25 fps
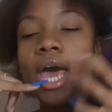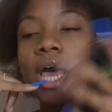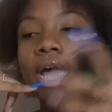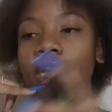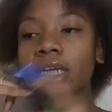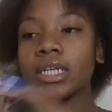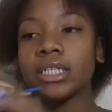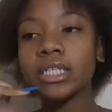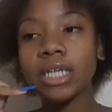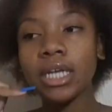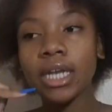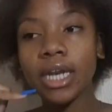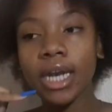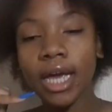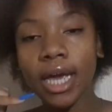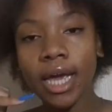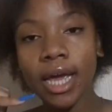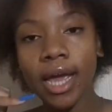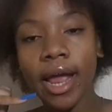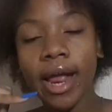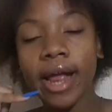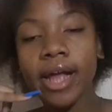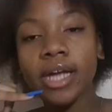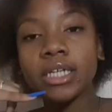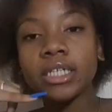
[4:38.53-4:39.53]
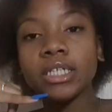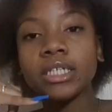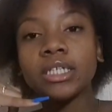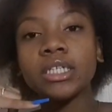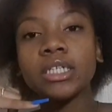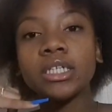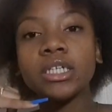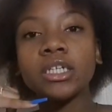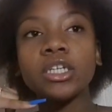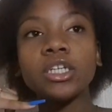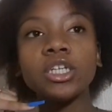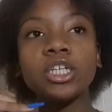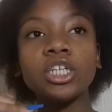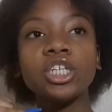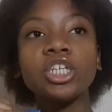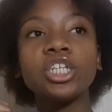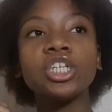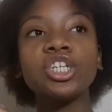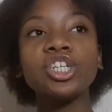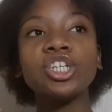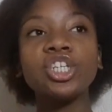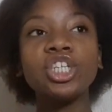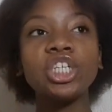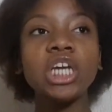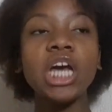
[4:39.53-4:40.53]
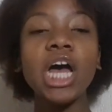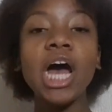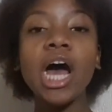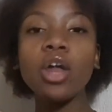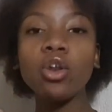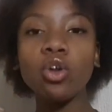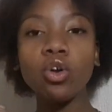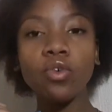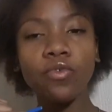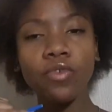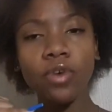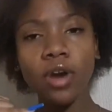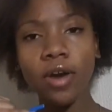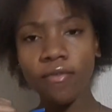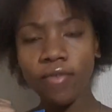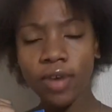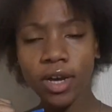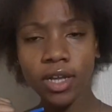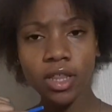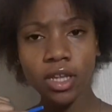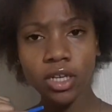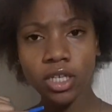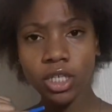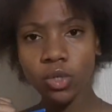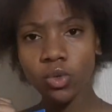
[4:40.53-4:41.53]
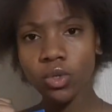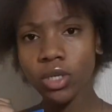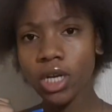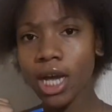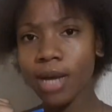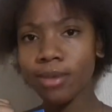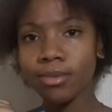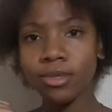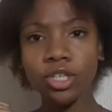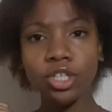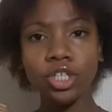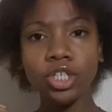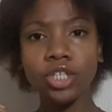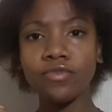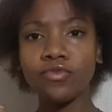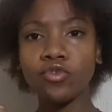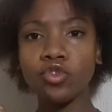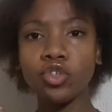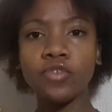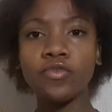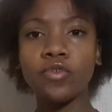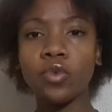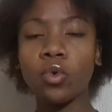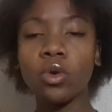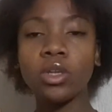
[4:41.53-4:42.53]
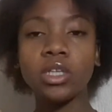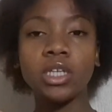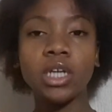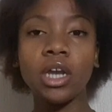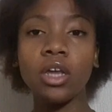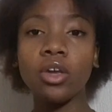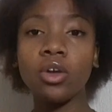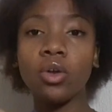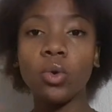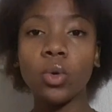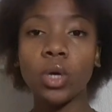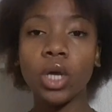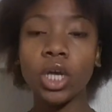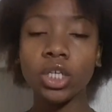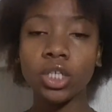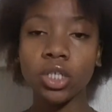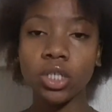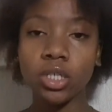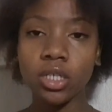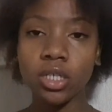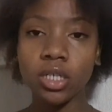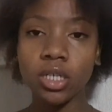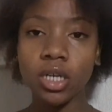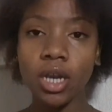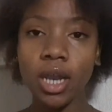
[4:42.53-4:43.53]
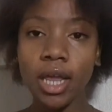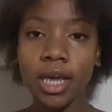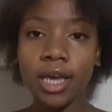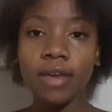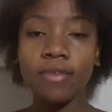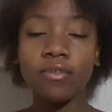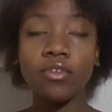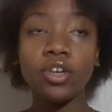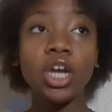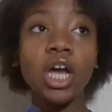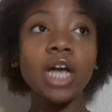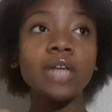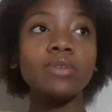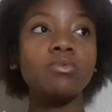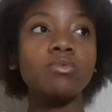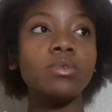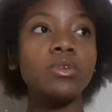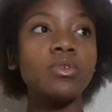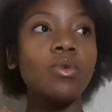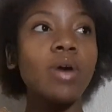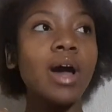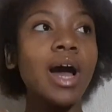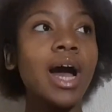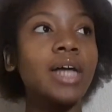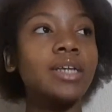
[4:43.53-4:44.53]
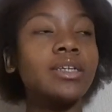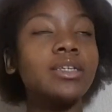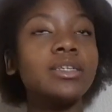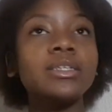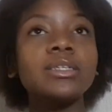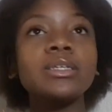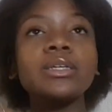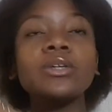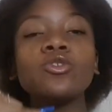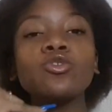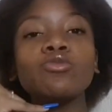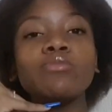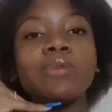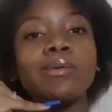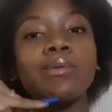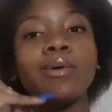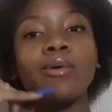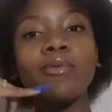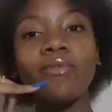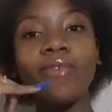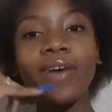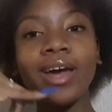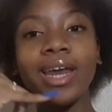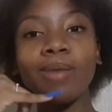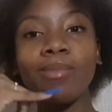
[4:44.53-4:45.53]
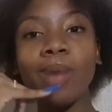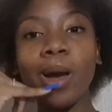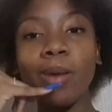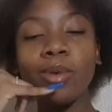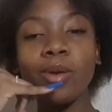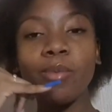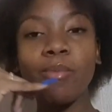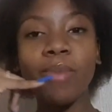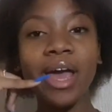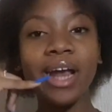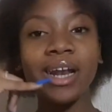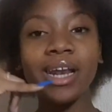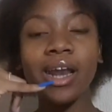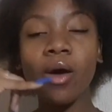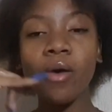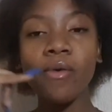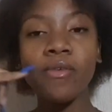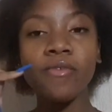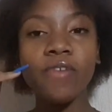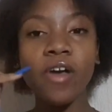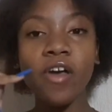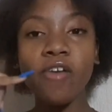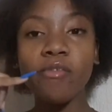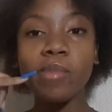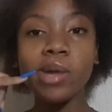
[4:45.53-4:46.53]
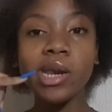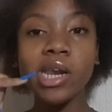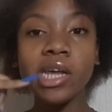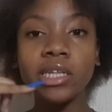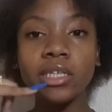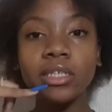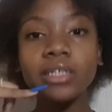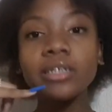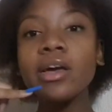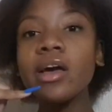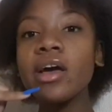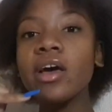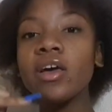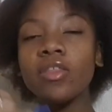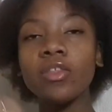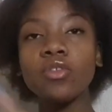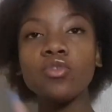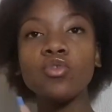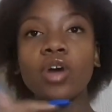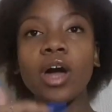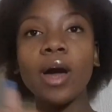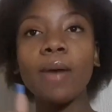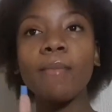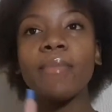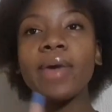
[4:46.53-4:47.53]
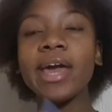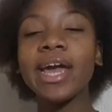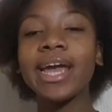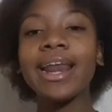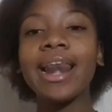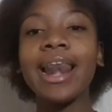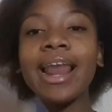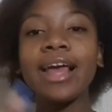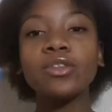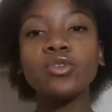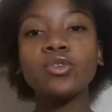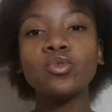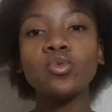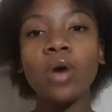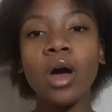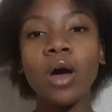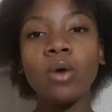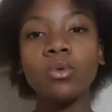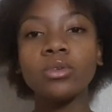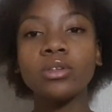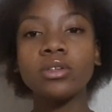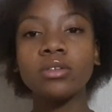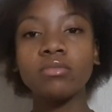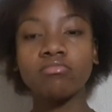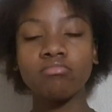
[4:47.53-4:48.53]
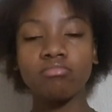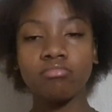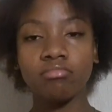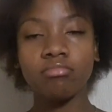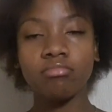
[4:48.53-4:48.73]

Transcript: and this and that. And then she, I know for a fact that she won't come searching for you if you don't tell her your location. Like if she asks where you are, just say, no, mom, I'm fine. I'm coming back now in five minutes. Then you come back in like two hours.